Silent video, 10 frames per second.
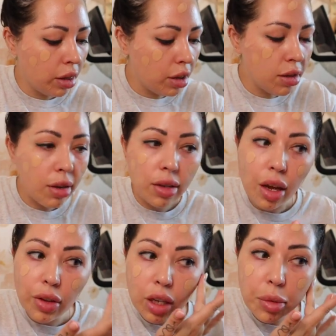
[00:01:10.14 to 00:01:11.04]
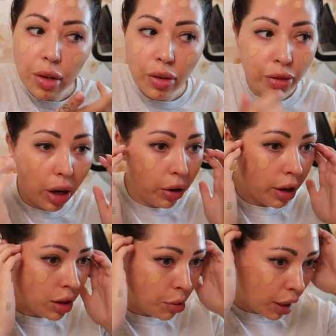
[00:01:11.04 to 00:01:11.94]
This does have a little bit of a
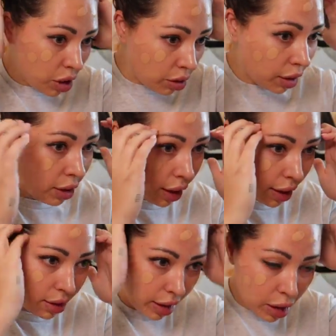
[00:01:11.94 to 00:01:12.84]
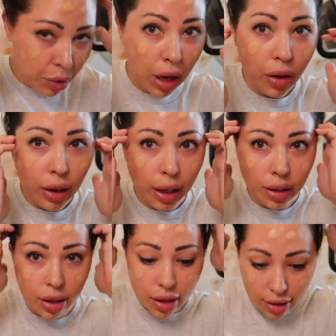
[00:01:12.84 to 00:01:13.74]
fragrance, but I do like that it has the S P F. I
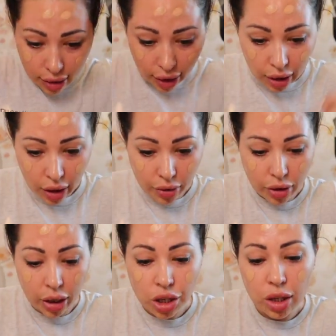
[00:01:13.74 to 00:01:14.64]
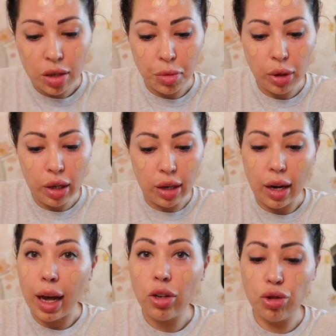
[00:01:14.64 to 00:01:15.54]
like that it's light coverage and it's a pretty
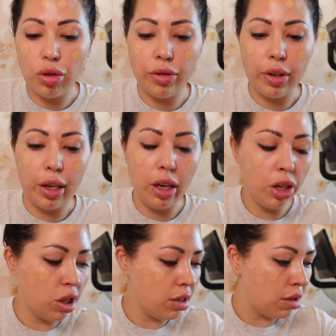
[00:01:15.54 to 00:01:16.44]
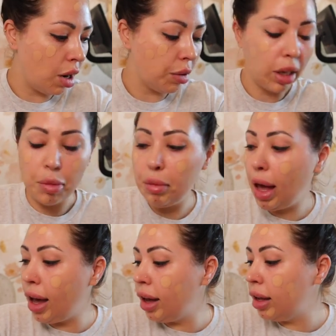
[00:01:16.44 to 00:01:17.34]
natural finish. It's not really
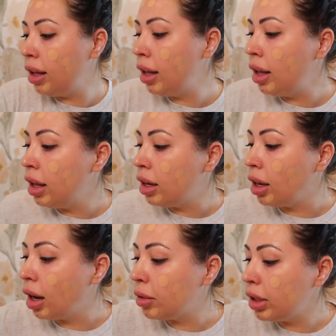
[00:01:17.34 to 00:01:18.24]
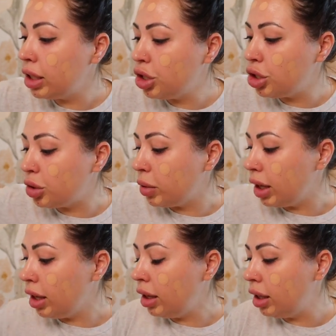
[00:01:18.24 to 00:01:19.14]
matte, not really
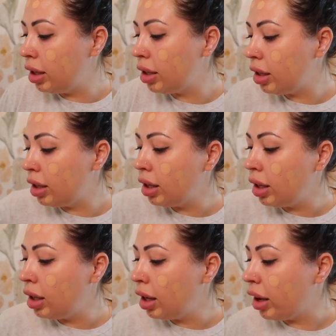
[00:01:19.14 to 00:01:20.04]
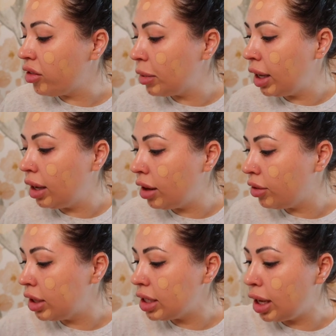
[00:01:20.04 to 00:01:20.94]
dewy. I have my
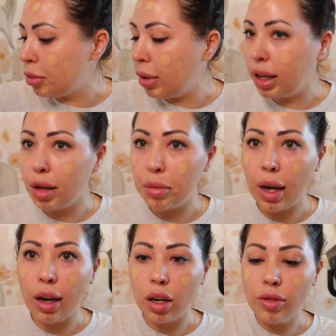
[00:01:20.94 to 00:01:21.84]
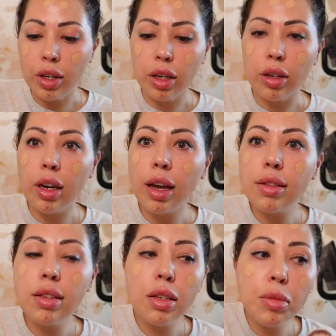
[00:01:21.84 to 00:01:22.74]
everyday makeup bag over here
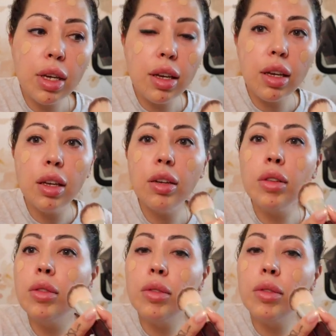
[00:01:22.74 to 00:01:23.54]
next to me.